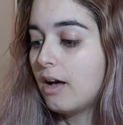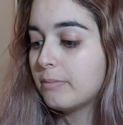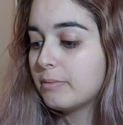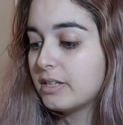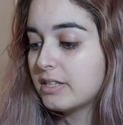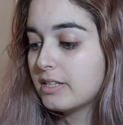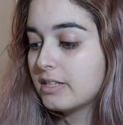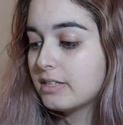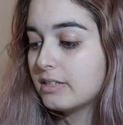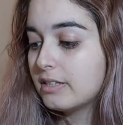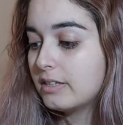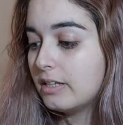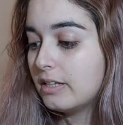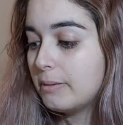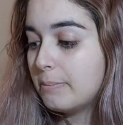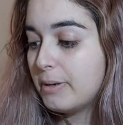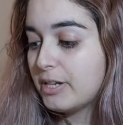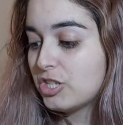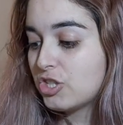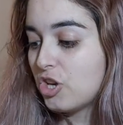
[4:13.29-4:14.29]
This is the
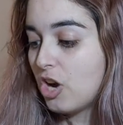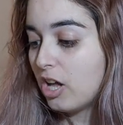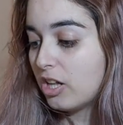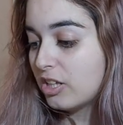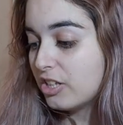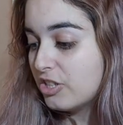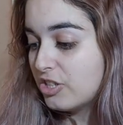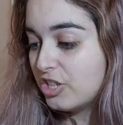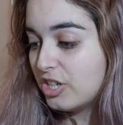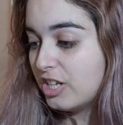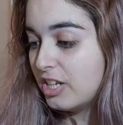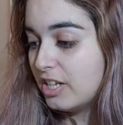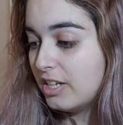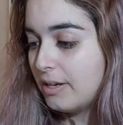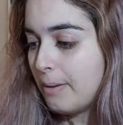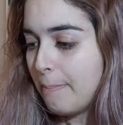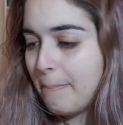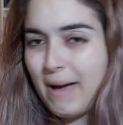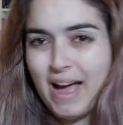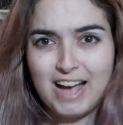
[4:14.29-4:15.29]

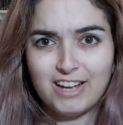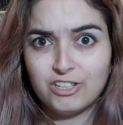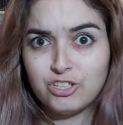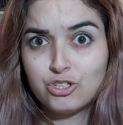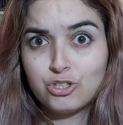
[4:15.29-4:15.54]
Patchology, I